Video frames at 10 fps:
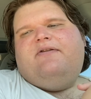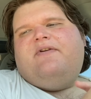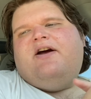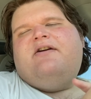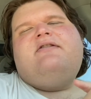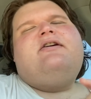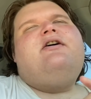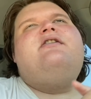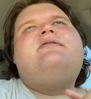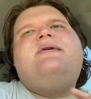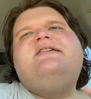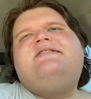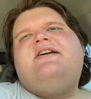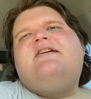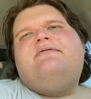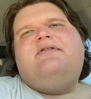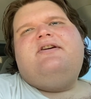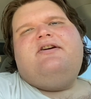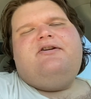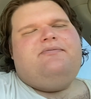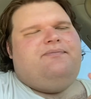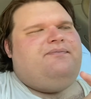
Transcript: Fired all the best staff we had,